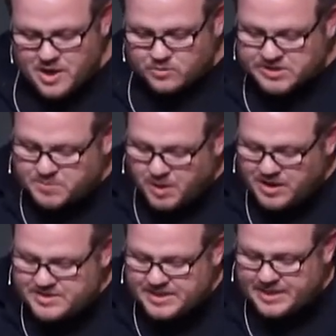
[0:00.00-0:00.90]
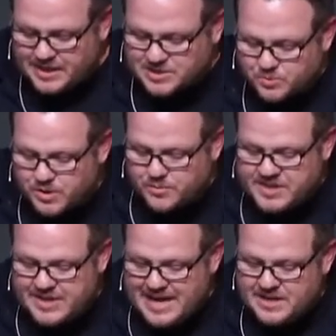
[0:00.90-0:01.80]
respond to God's word
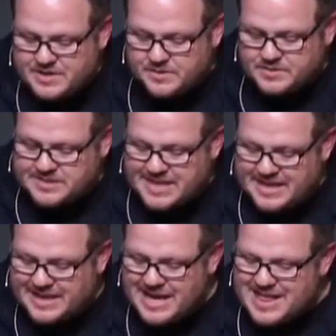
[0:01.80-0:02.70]
with an attitude saying,